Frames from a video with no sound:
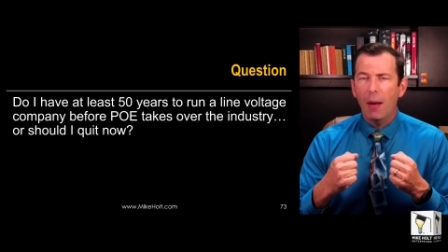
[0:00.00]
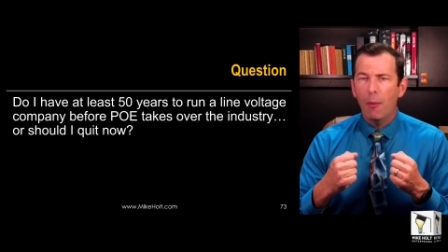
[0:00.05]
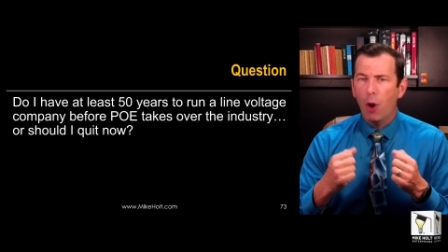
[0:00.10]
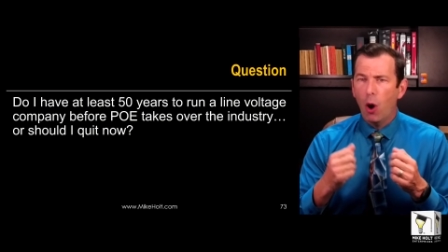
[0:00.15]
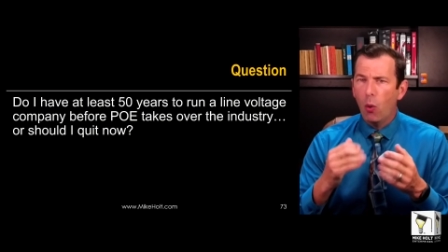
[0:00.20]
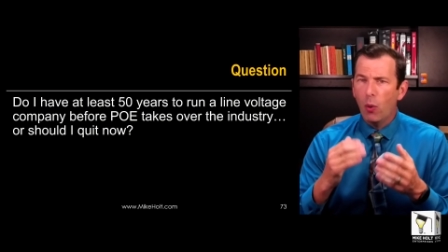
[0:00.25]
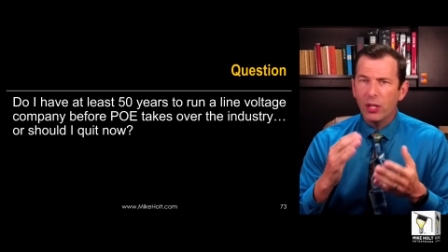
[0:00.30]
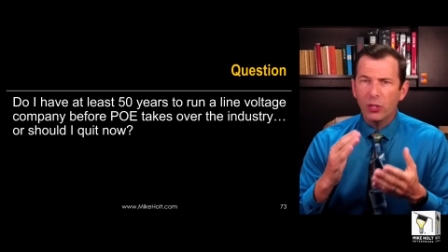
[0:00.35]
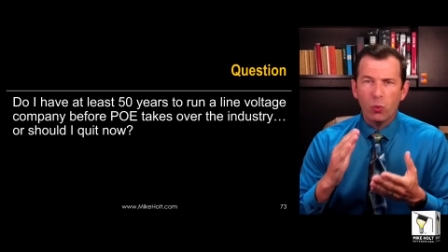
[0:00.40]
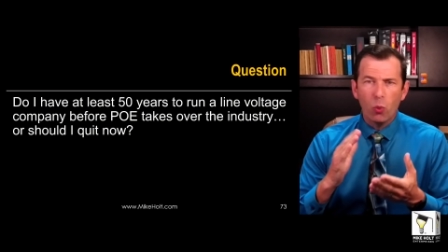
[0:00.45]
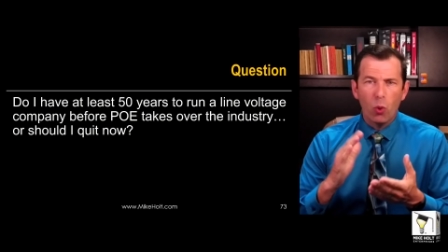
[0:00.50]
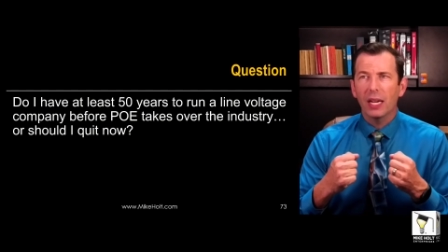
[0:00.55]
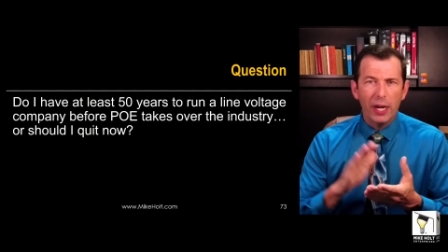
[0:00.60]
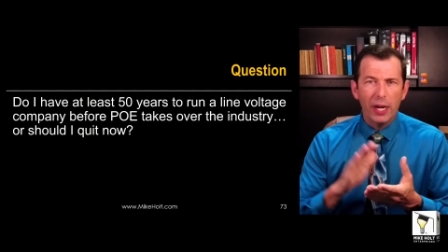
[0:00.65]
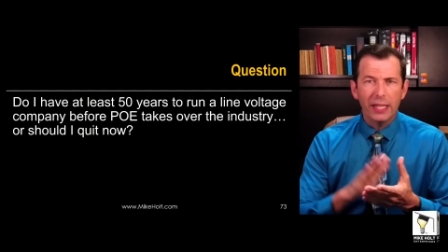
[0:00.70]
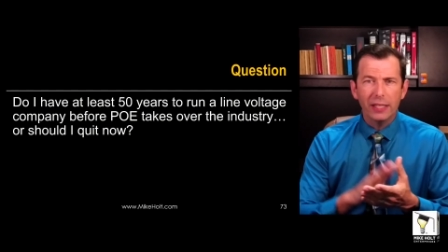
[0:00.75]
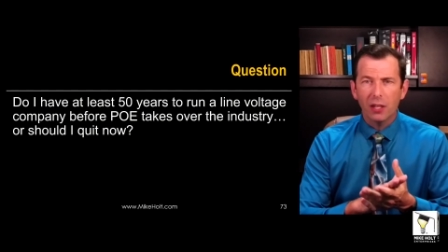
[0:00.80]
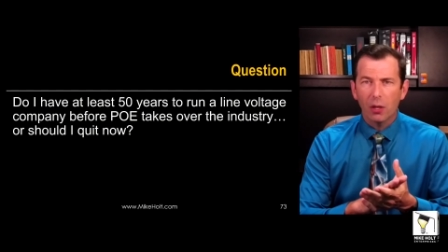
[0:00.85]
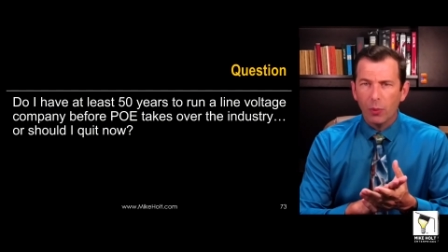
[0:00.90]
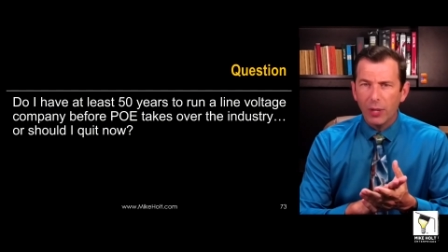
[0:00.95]
am always
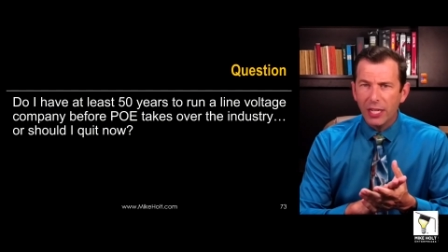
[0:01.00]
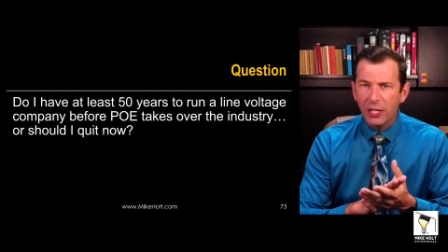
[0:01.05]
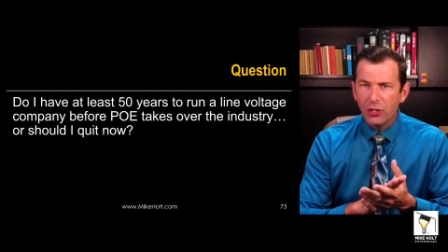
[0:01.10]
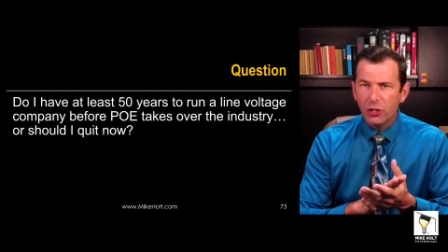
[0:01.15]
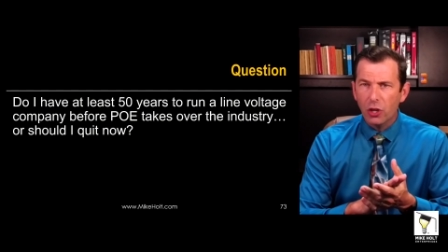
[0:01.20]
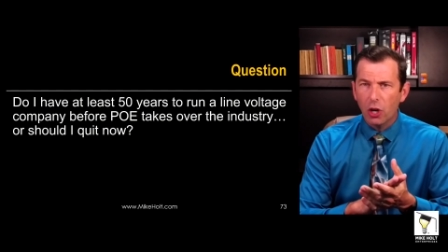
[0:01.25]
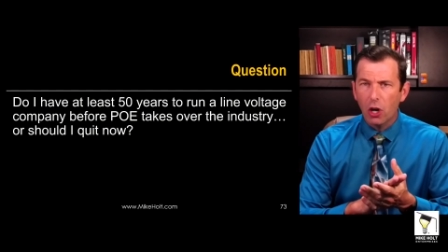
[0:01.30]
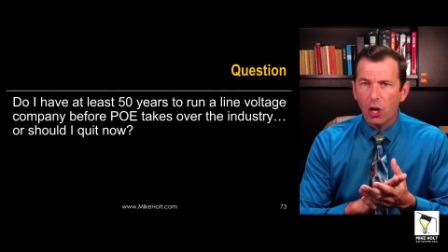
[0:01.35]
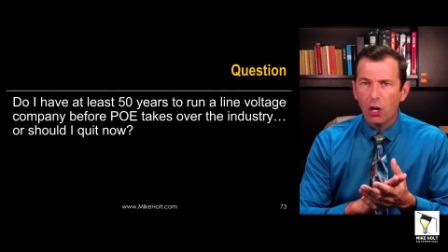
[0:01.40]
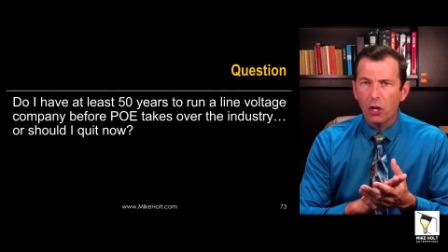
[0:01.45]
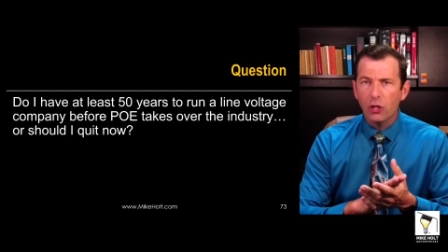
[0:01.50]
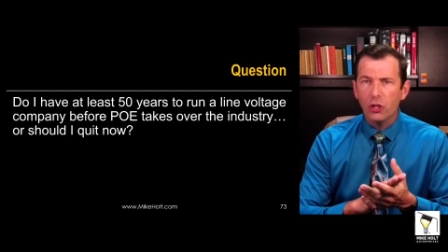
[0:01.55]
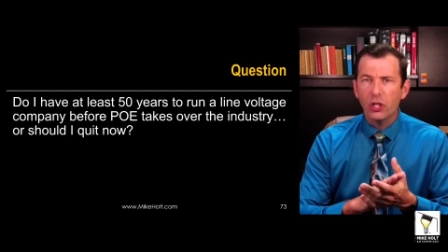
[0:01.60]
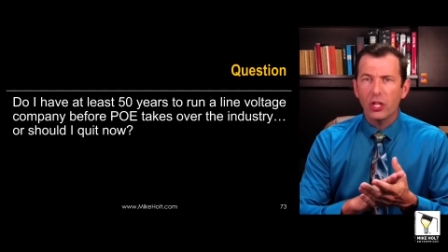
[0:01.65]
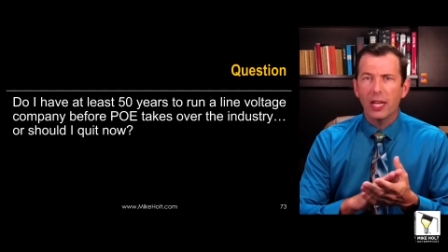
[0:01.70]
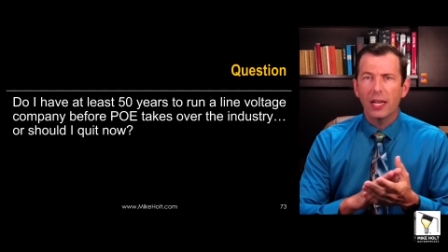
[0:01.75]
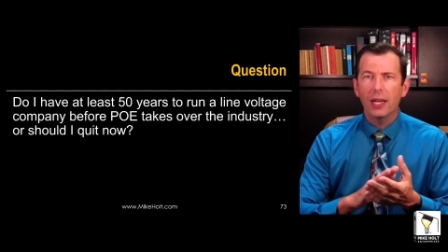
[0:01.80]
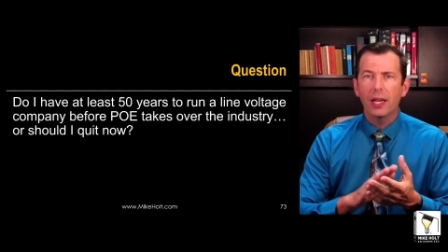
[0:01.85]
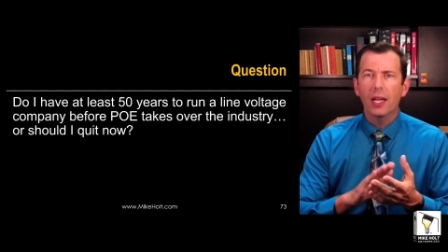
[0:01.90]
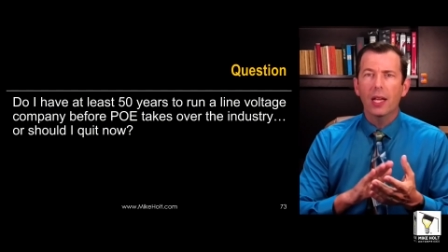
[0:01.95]
wanting to
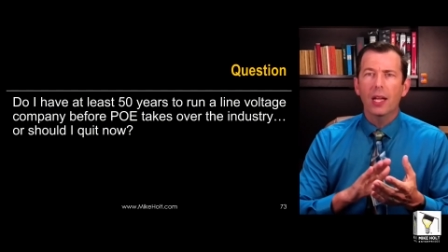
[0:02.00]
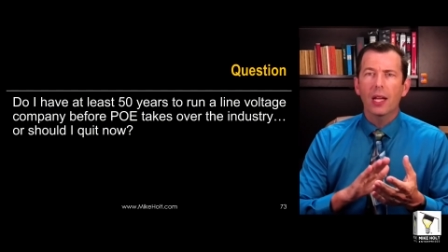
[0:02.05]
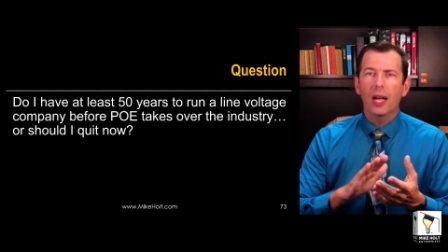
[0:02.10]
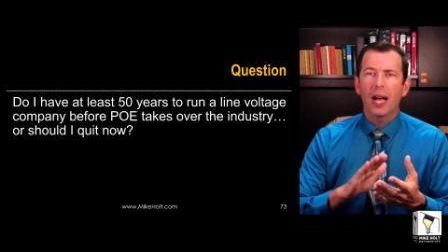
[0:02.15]
research and